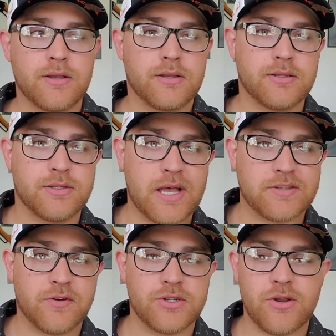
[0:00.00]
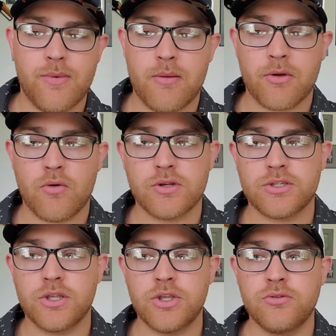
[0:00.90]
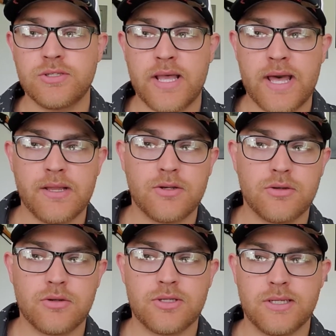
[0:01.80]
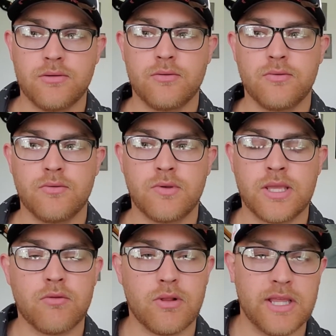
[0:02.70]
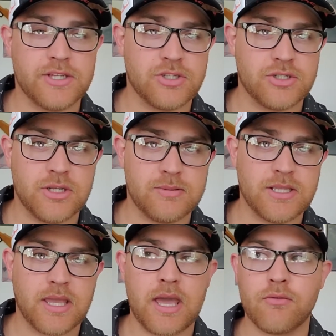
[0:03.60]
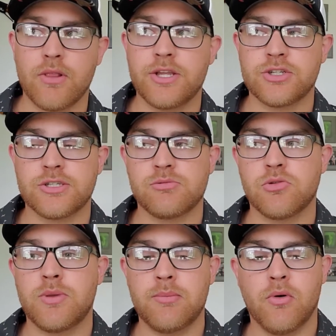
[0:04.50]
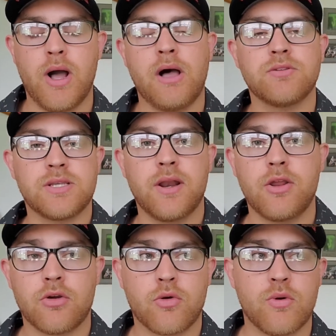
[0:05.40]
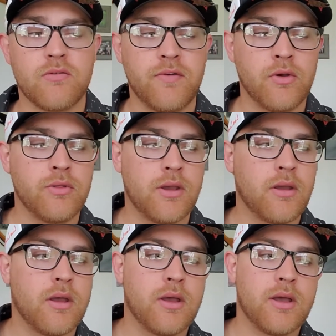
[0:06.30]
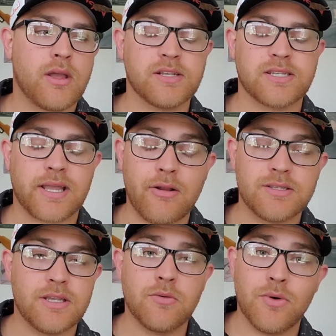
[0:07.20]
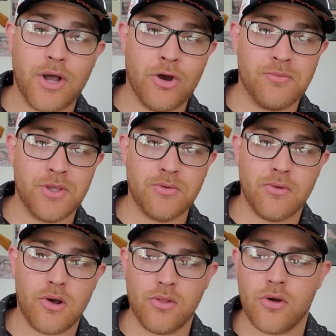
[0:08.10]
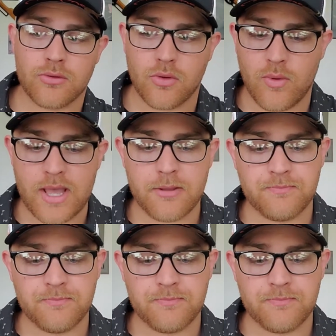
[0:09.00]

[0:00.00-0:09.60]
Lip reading: so that's first term airman course, use that to get relationships, to gain relationships with people outside of your career field, because I guarantee it will help you along the way.